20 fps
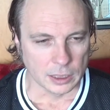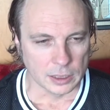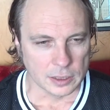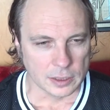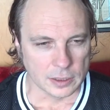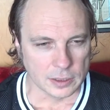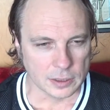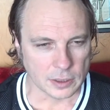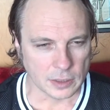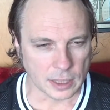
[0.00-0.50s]

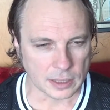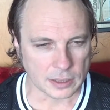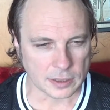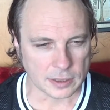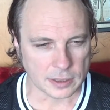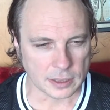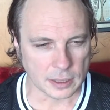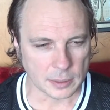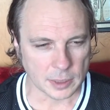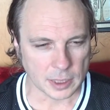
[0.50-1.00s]
So
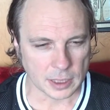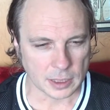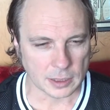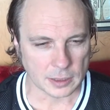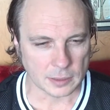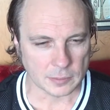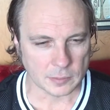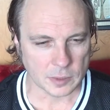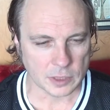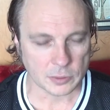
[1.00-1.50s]
that's, I mean,
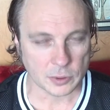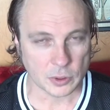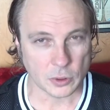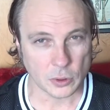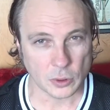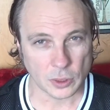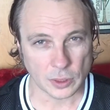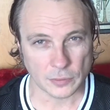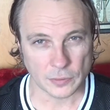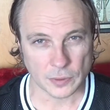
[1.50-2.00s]
just
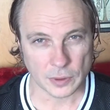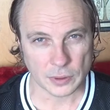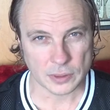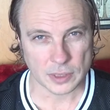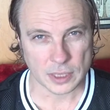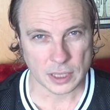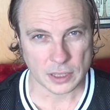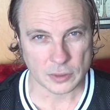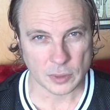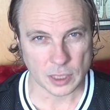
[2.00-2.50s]
recording field
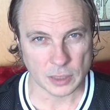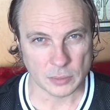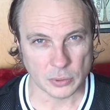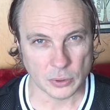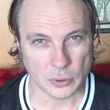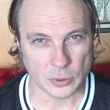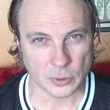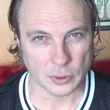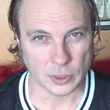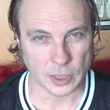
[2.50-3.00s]
sound is really
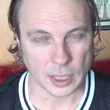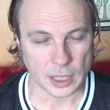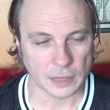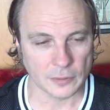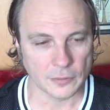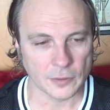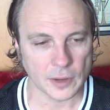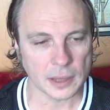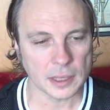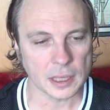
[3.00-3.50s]
important. And the
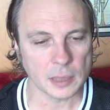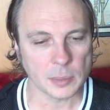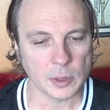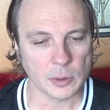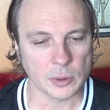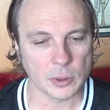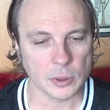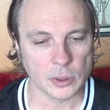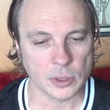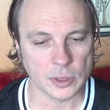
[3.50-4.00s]
funny thing
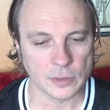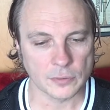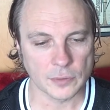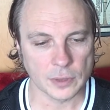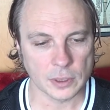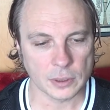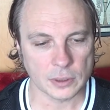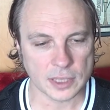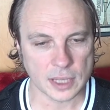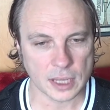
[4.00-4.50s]
about recording
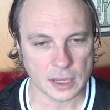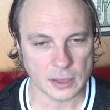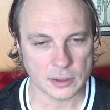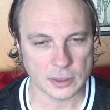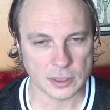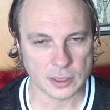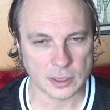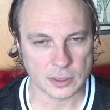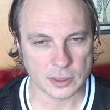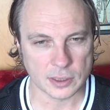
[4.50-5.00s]
field
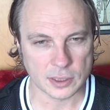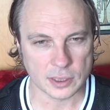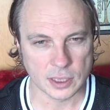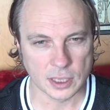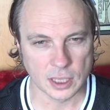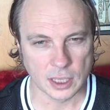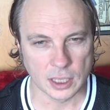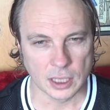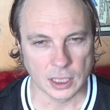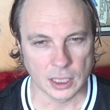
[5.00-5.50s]
sound is,
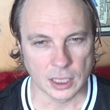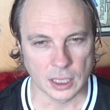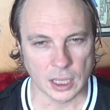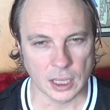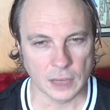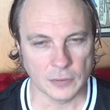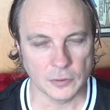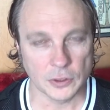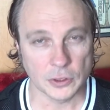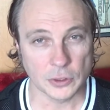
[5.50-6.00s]

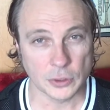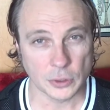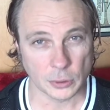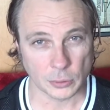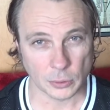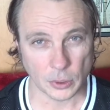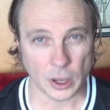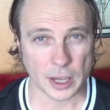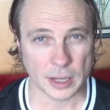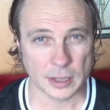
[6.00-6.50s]
if you do it
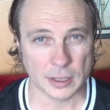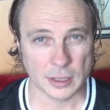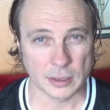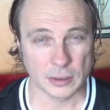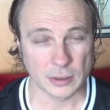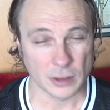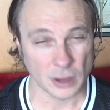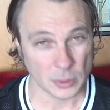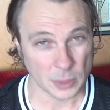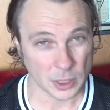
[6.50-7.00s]
right,
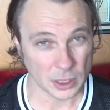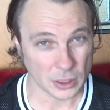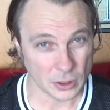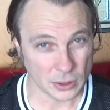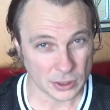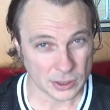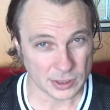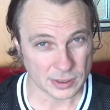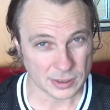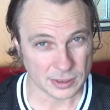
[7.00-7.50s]
nobody
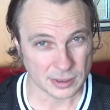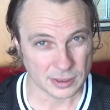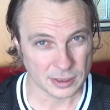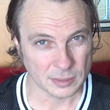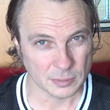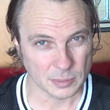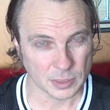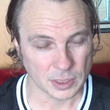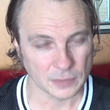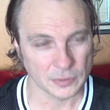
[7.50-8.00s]
notices.
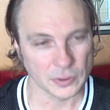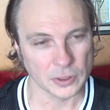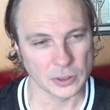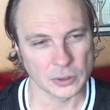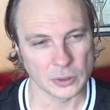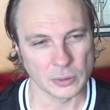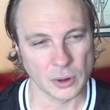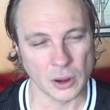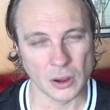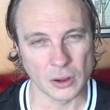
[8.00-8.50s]
But if you
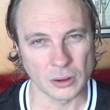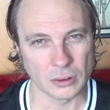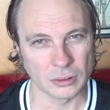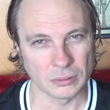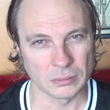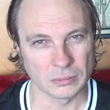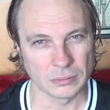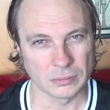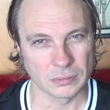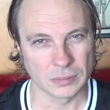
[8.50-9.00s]
do it wrong,
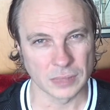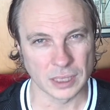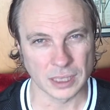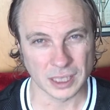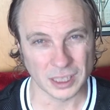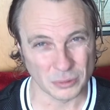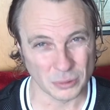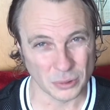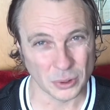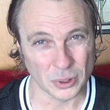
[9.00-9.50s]
then it
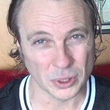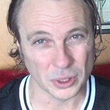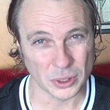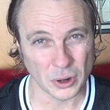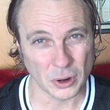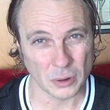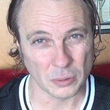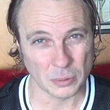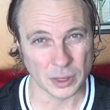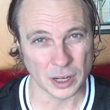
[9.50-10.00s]
can ruin your
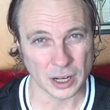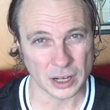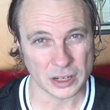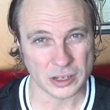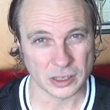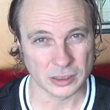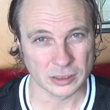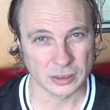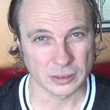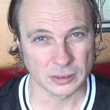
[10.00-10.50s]
whole
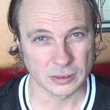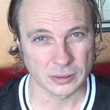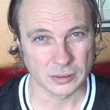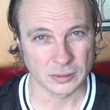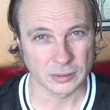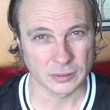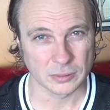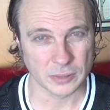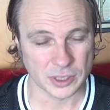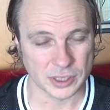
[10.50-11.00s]
production,
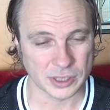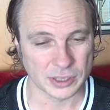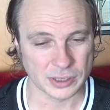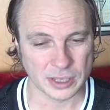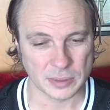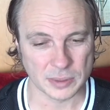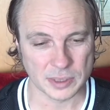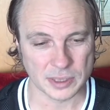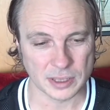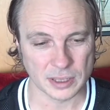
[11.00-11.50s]
which
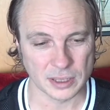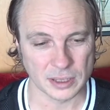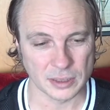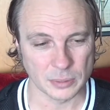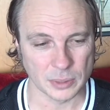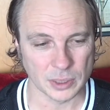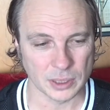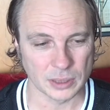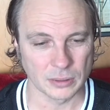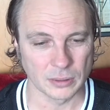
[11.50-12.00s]
seems silly,
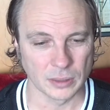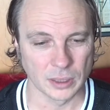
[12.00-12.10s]
but